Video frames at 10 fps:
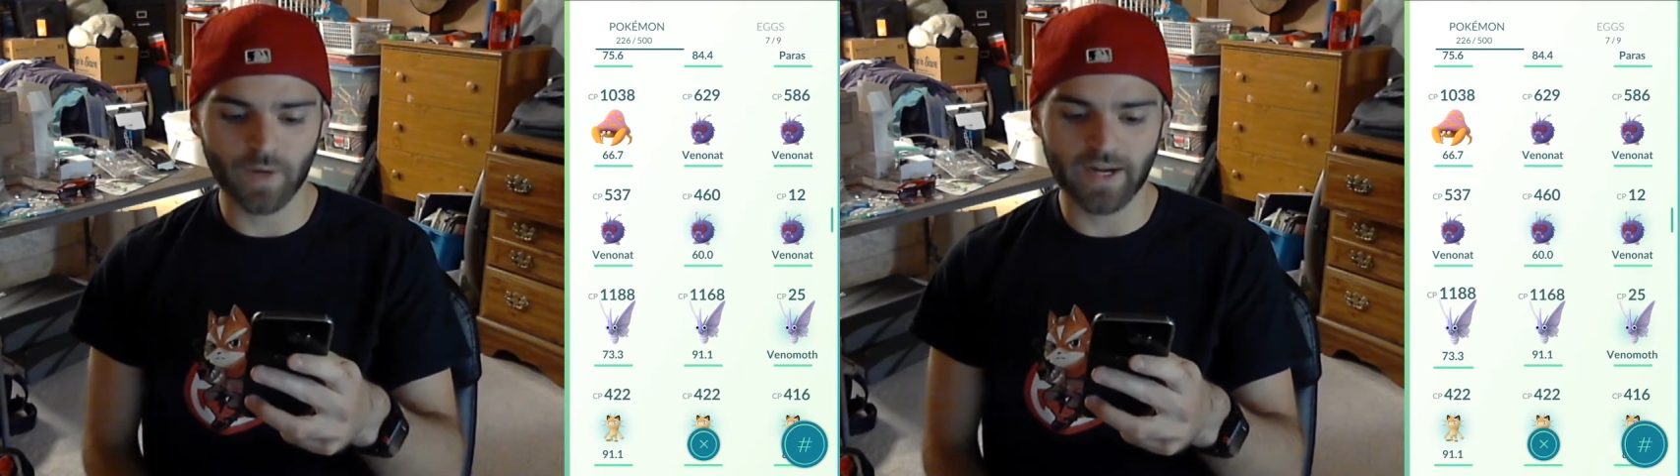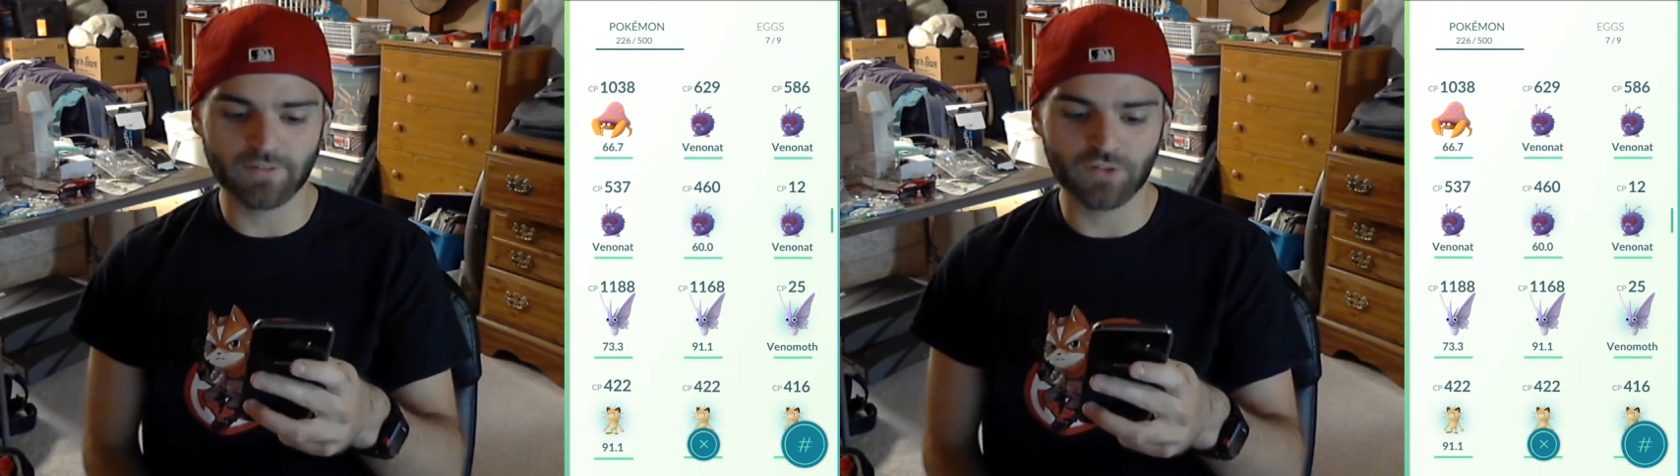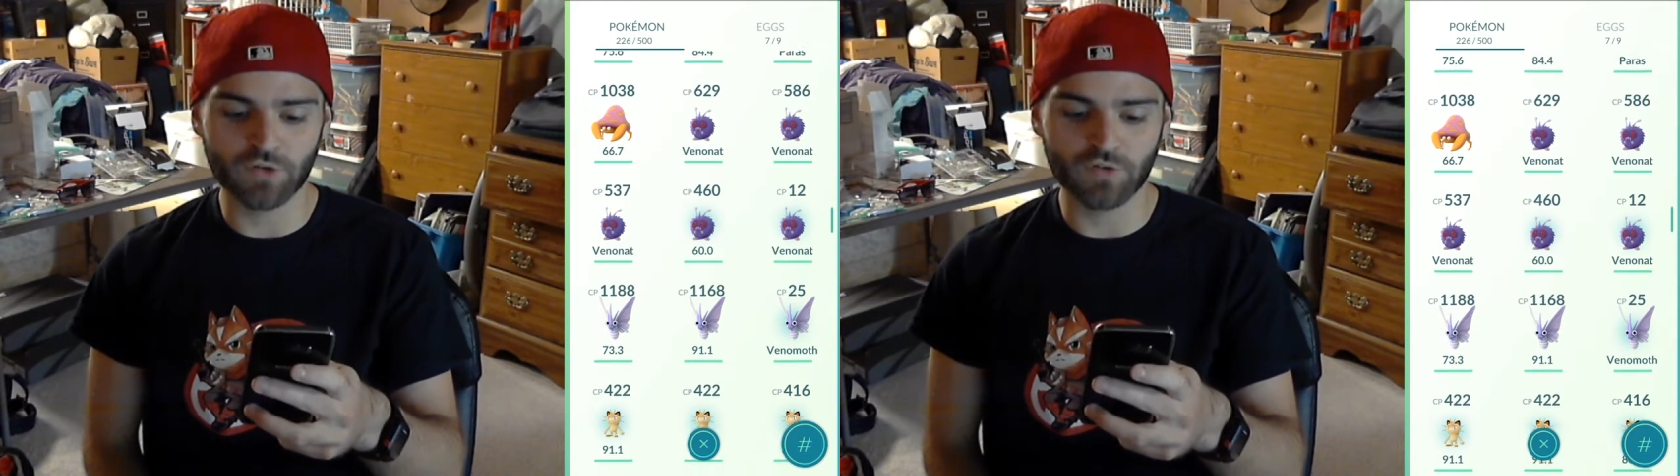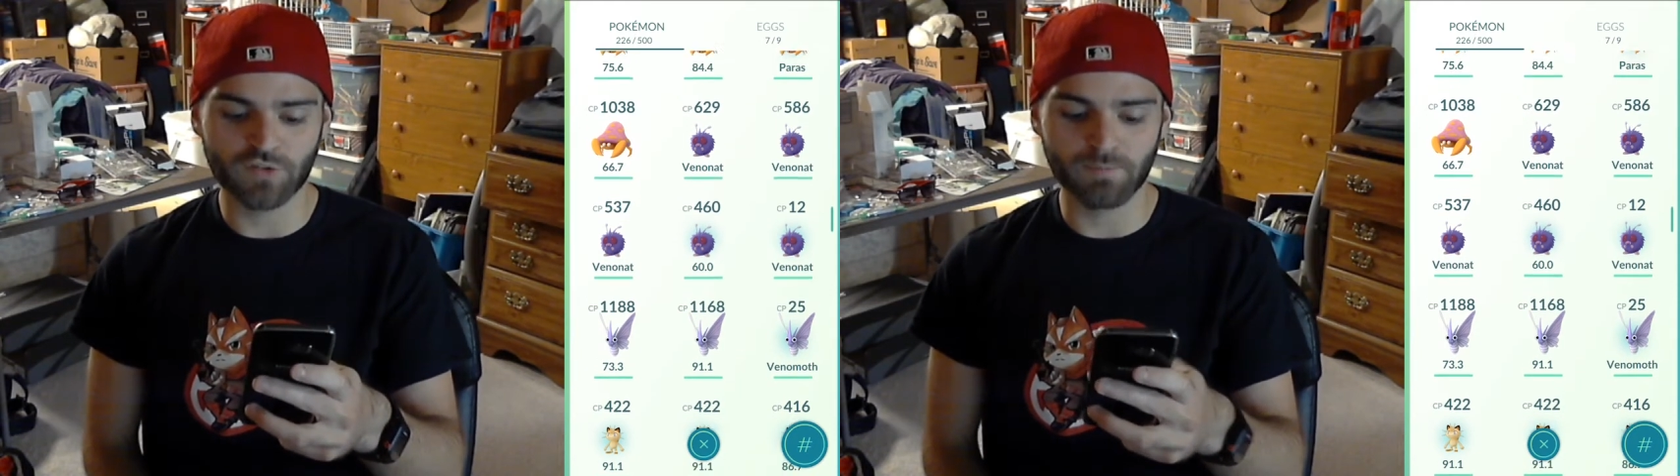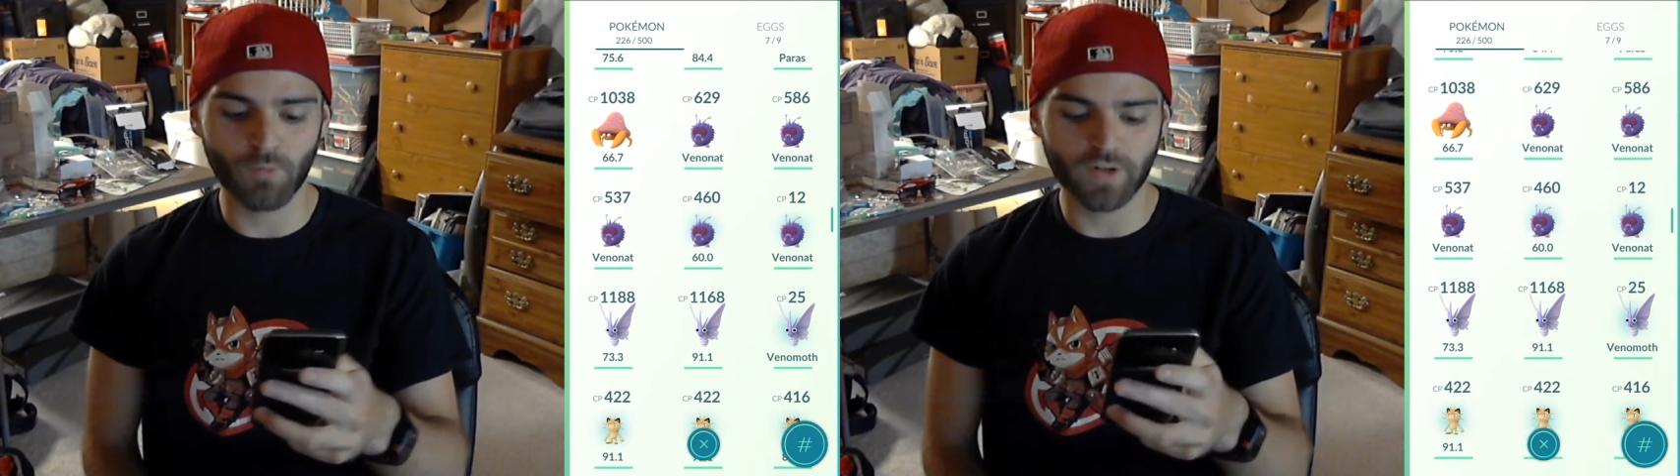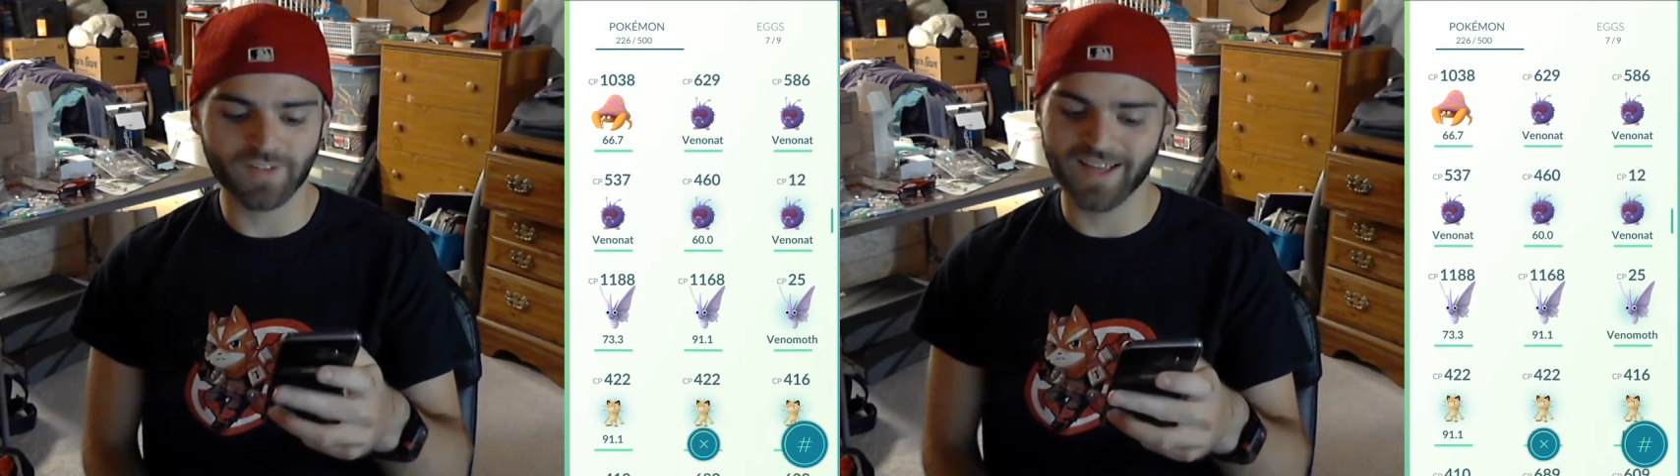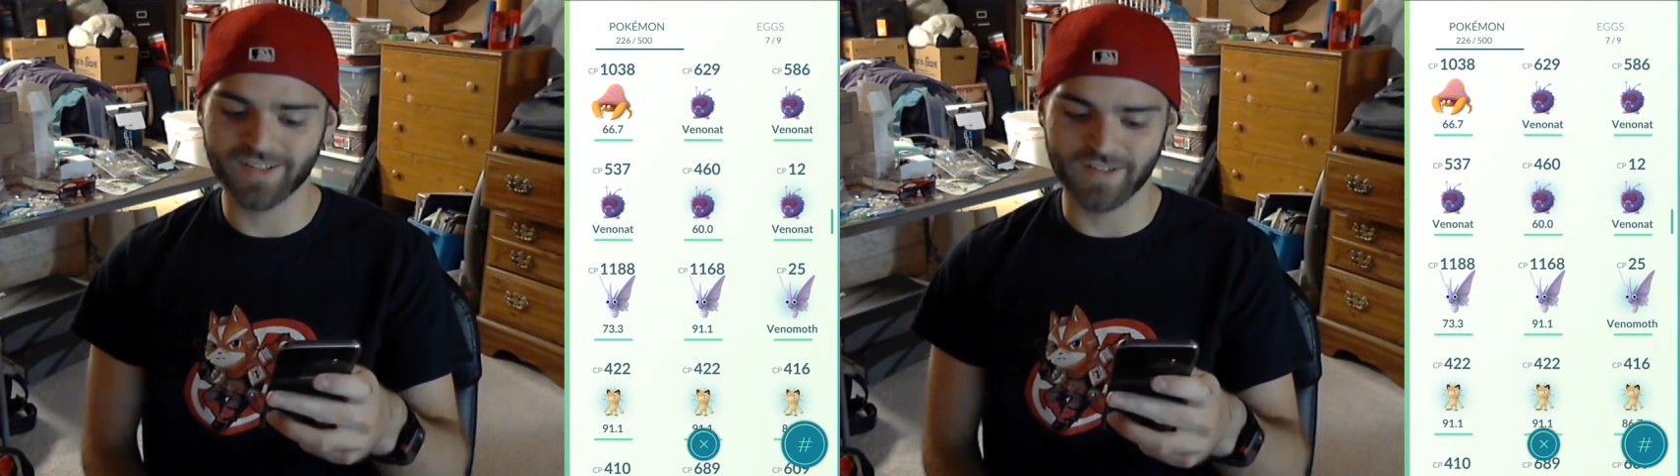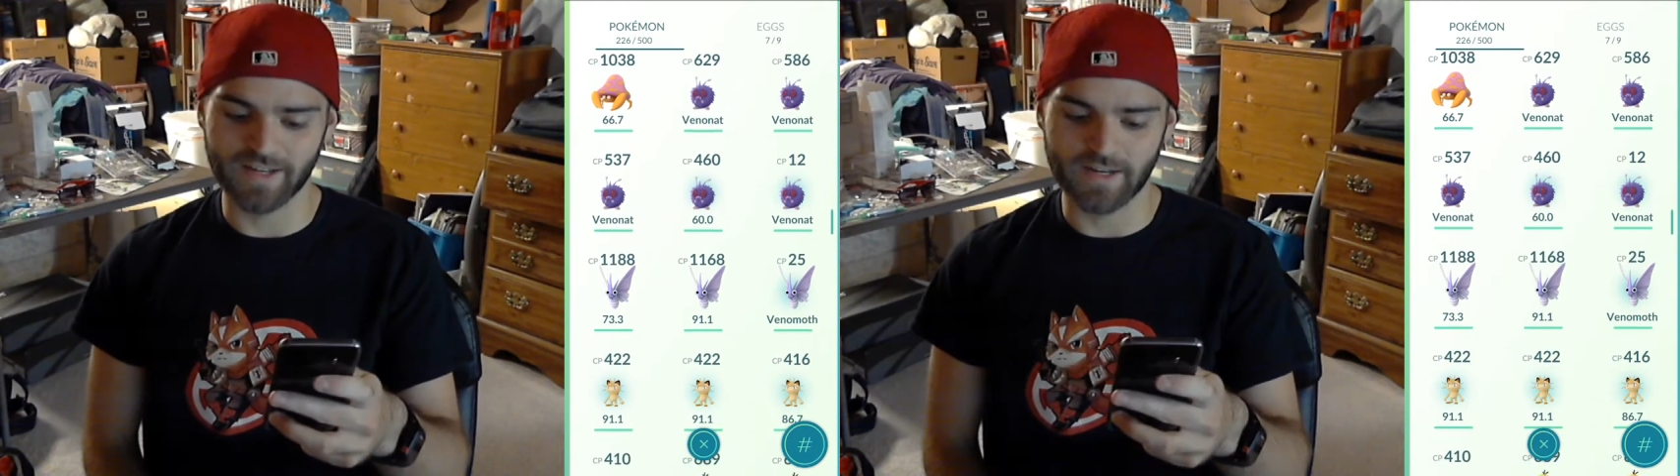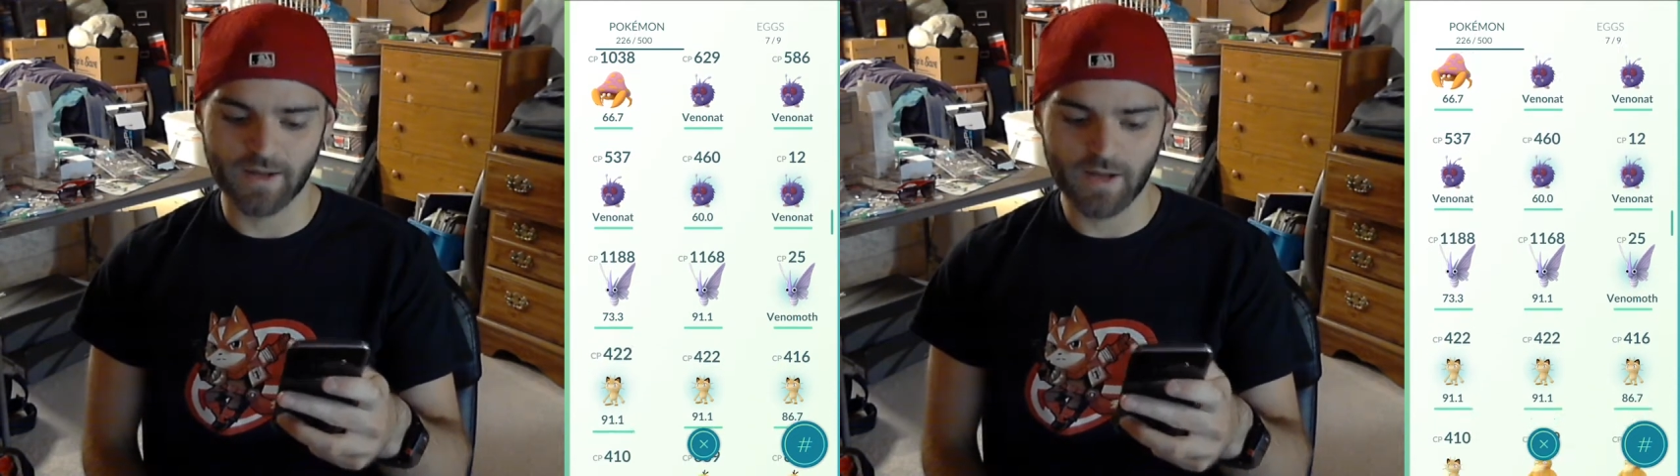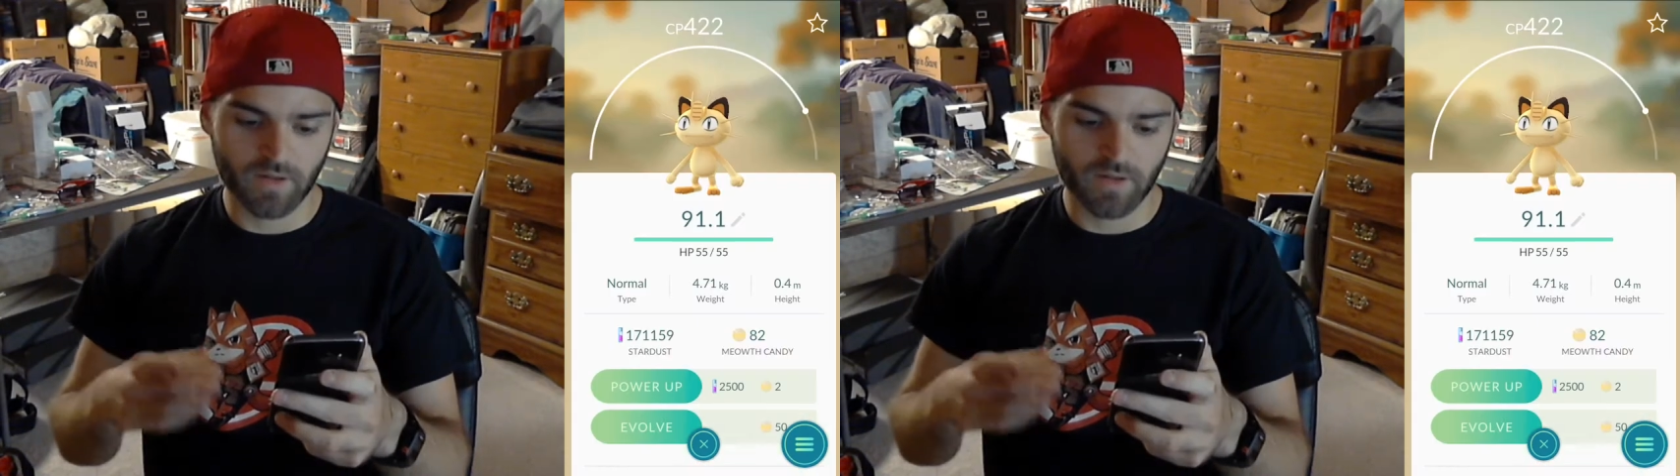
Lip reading: We're gonna have to do some more testing.